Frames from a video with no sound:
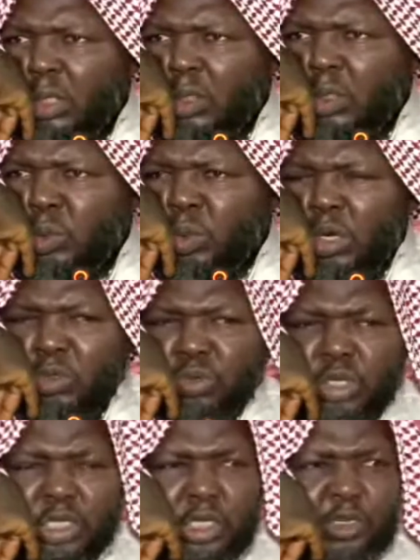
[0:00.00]
You want to
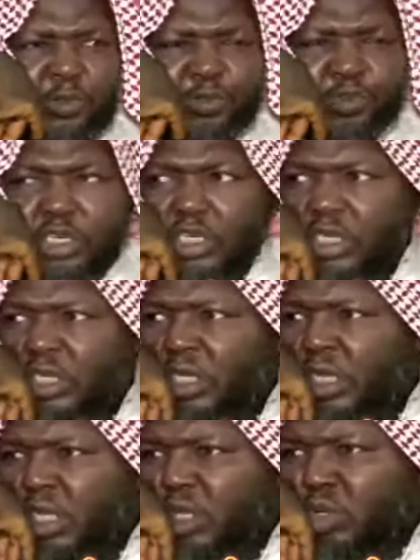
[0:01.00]
do anything for day,
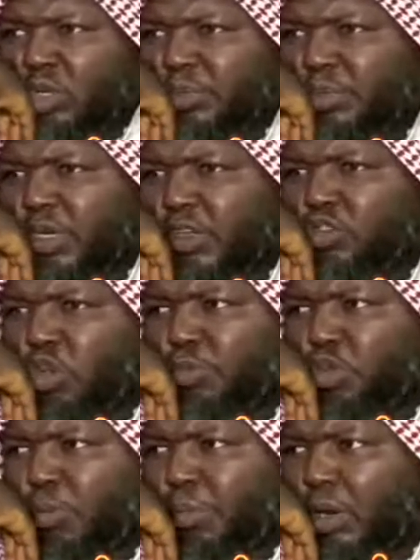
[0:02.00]
you be a
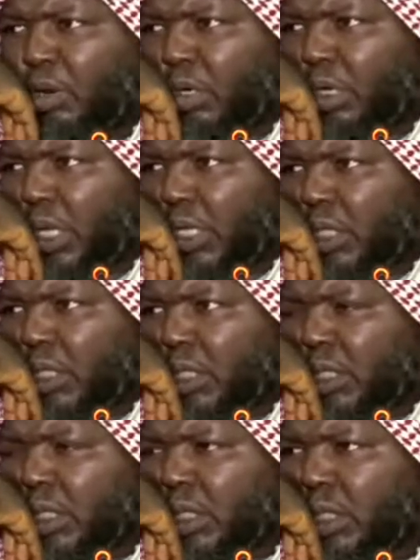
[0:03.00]
sub man under
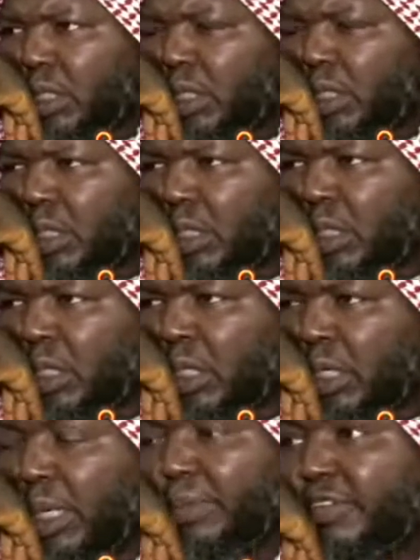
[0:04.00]
you.
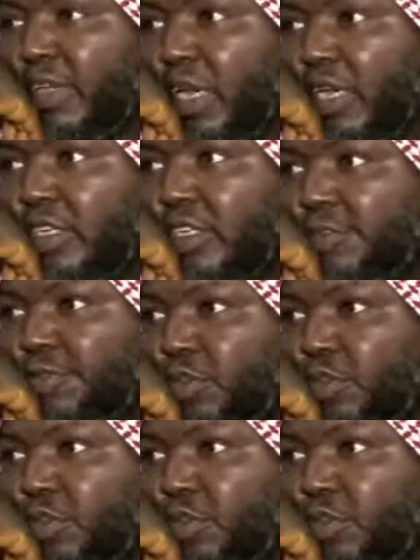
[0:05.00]
Maybe saying that the chief for